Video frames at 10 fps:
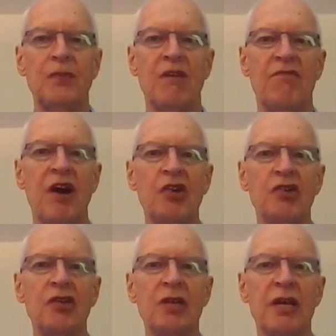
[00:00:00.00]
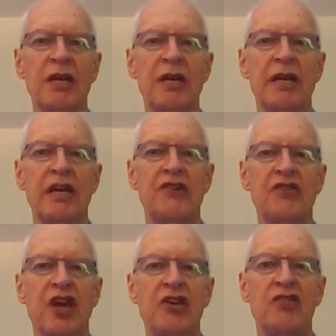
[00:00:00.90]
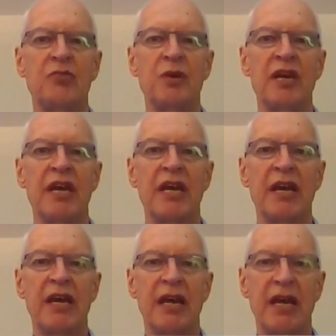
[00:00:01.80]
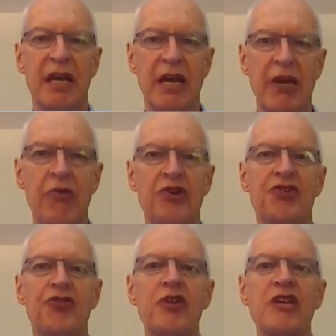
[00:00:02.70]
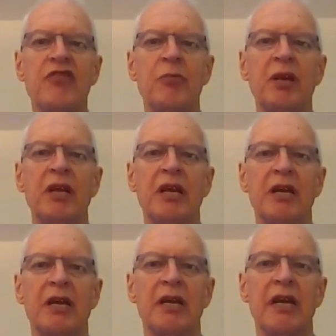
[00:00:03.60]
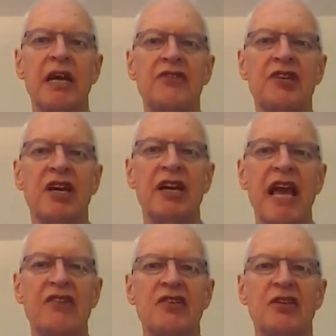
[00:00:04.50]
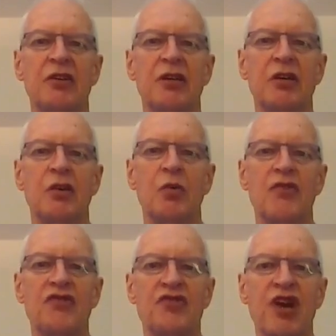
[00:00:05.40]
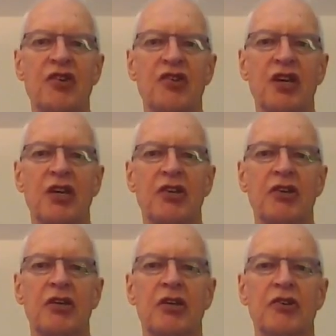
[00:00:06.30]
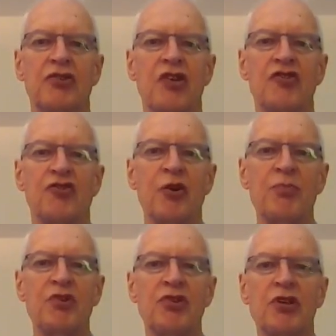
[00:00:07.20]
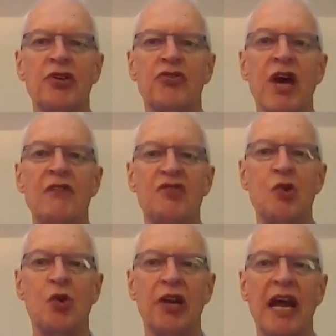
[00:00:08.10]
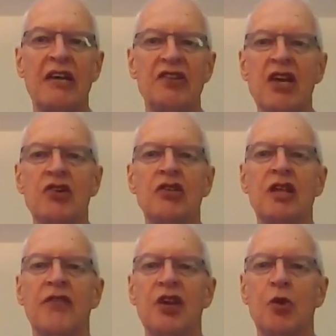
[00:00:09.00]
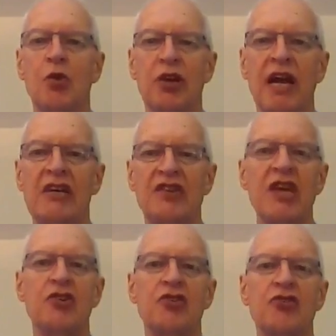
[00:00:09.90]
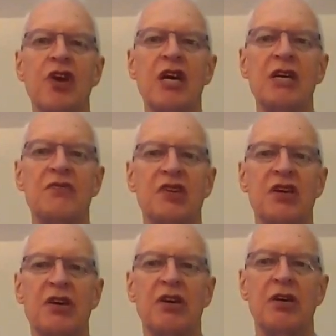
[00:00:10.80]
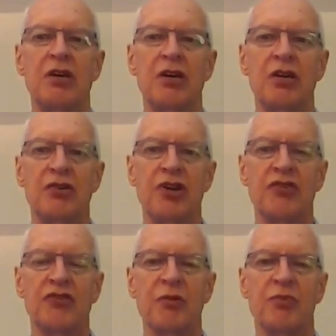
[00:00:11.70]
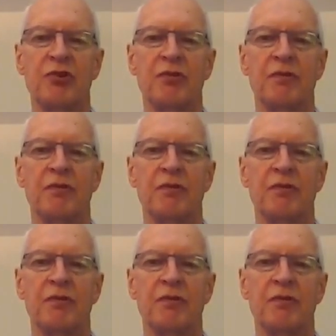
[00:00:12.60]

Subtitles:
Function is going to be irretrievably interconnected with structure. Transcription drives the organization, and the organization drives transcription.